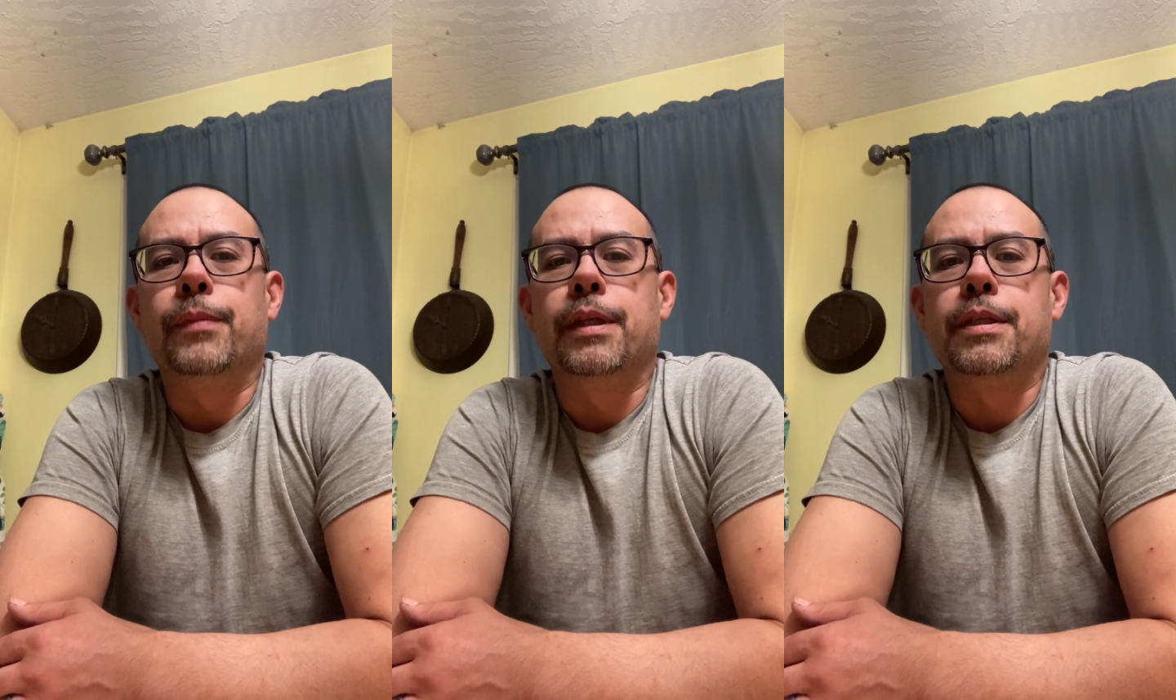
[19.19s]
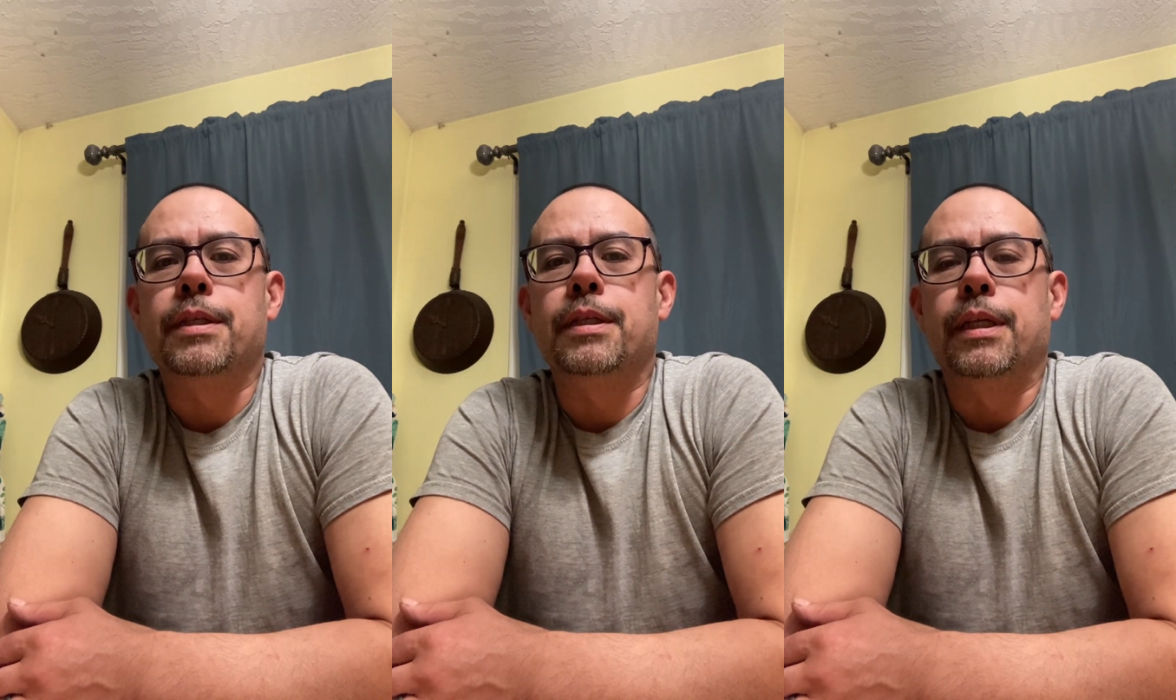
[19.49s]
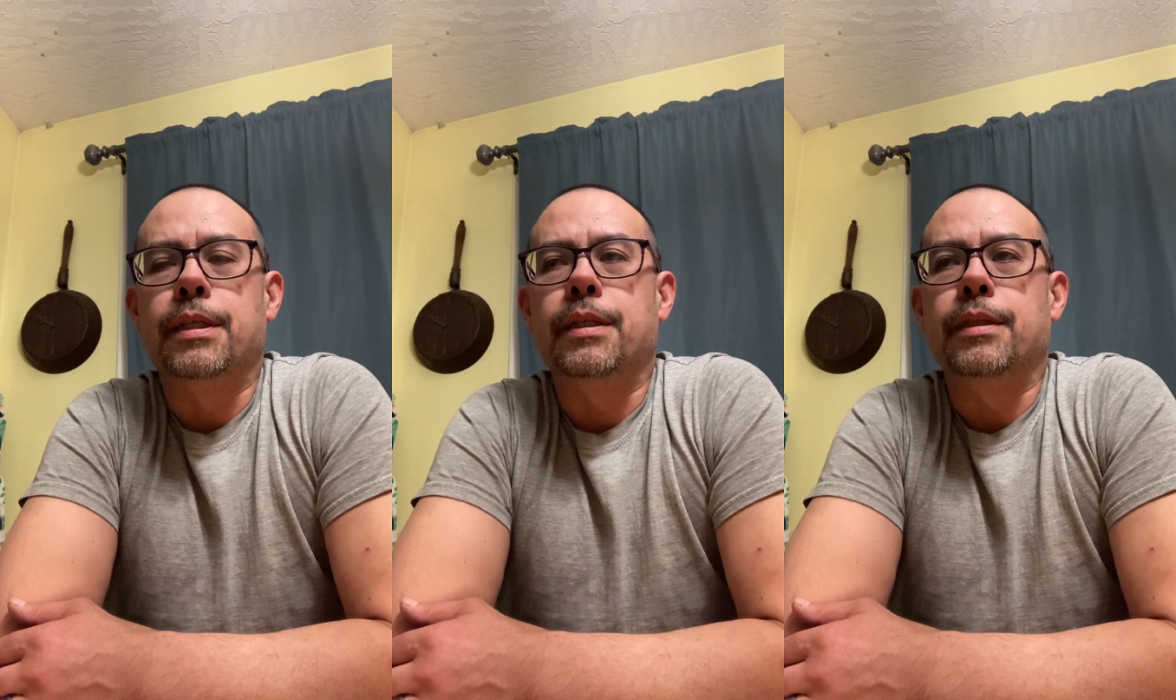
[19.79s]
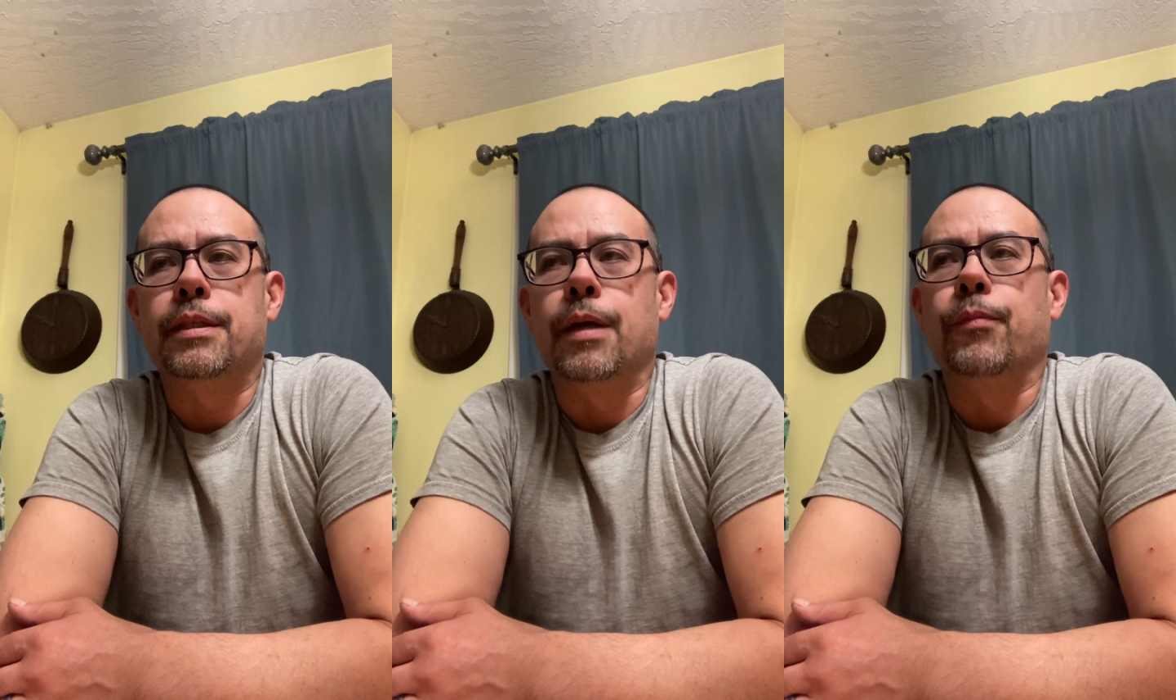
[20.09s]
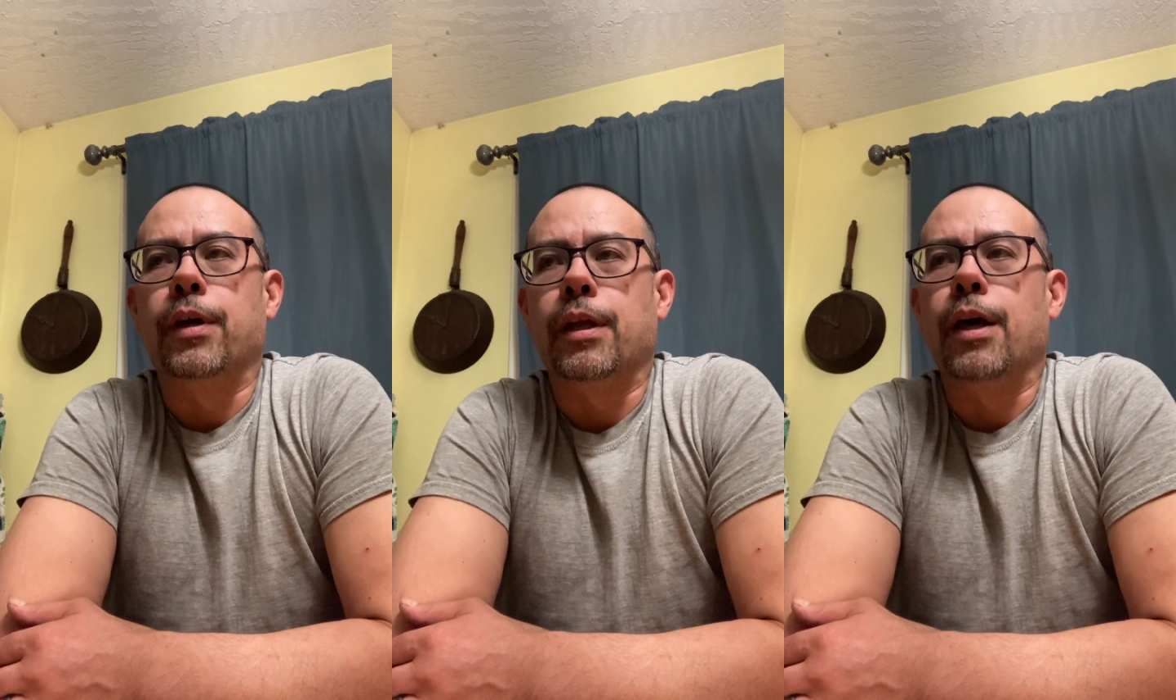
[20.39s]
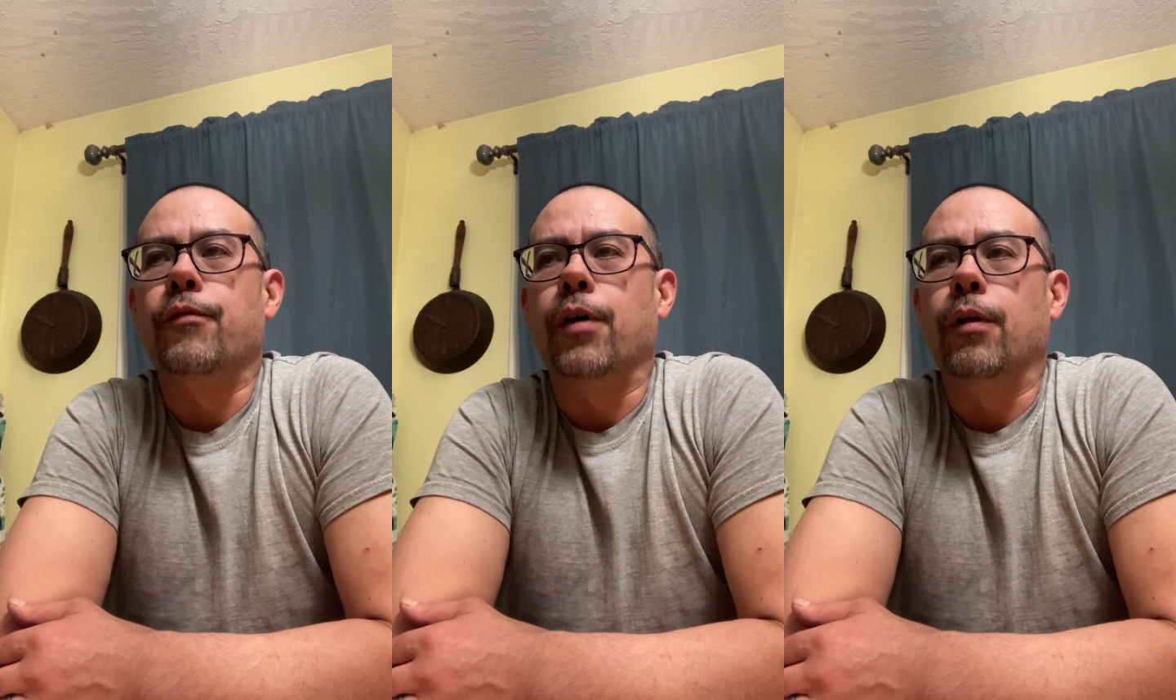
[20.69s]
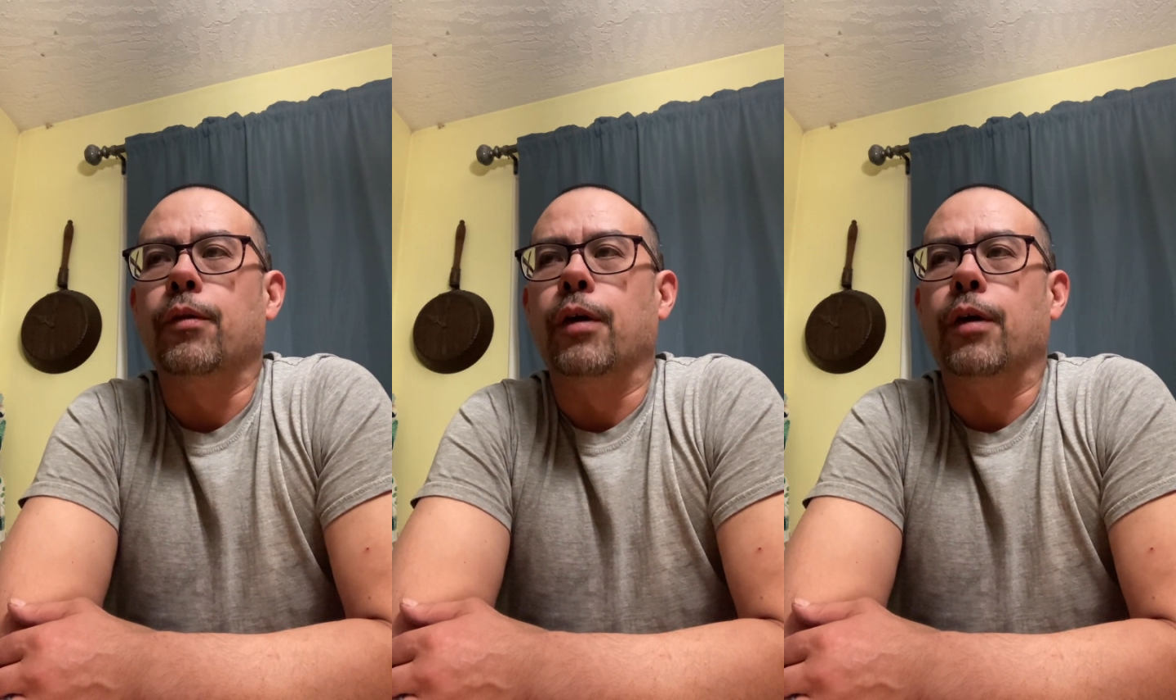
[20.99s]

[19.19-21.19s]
it's something that I